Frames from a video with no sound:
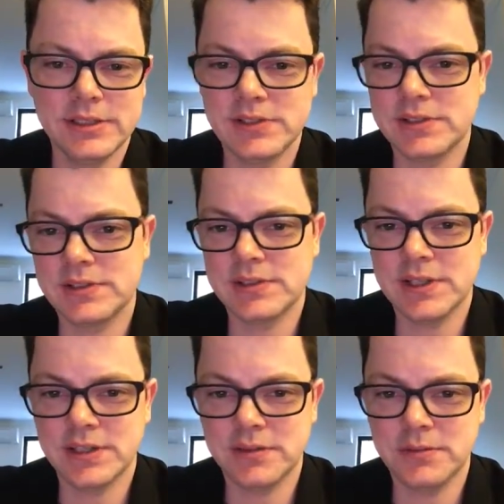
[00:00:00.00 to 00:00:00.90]
just
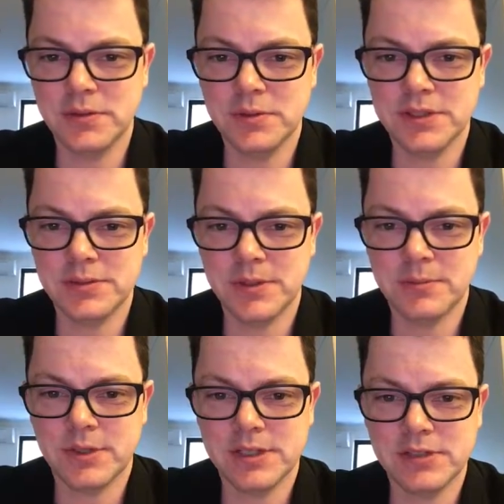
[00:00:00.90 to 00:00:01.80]
saying a few words
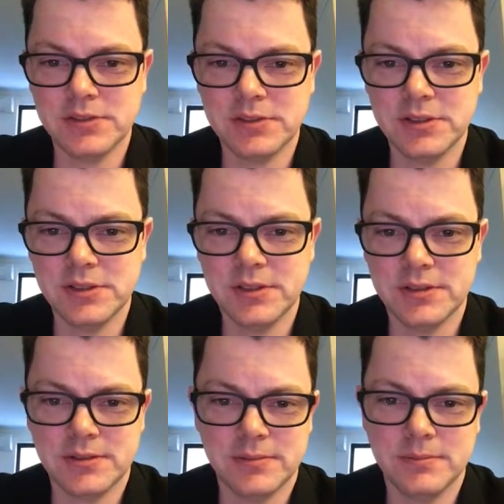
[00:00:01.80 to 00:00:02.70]
about my history,
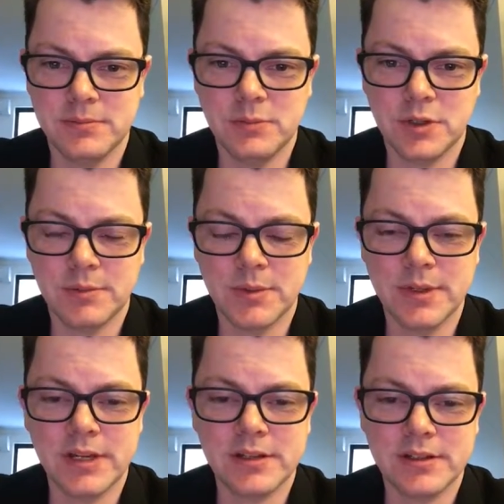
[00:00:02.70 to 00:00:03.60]
um, what I'm
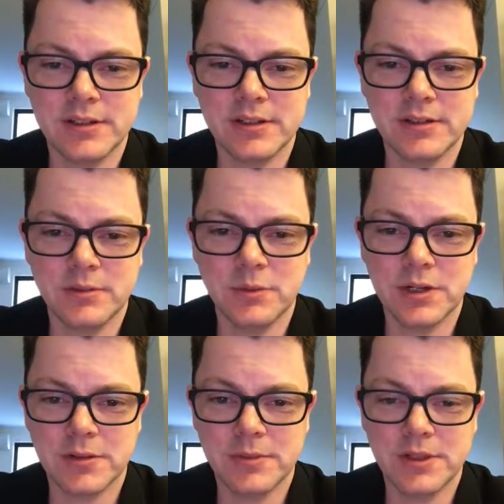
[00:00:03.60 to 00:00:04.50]
about, and
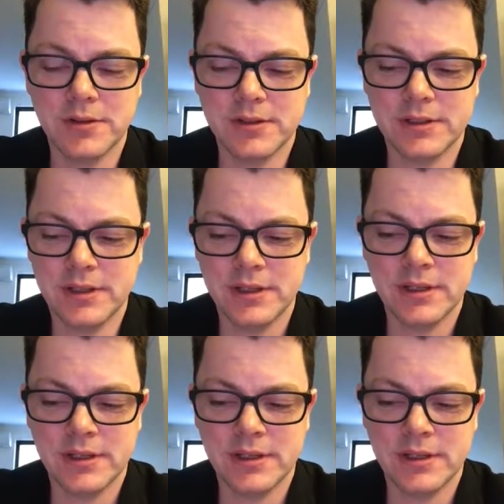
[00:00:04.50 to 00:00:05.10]
where I'm going.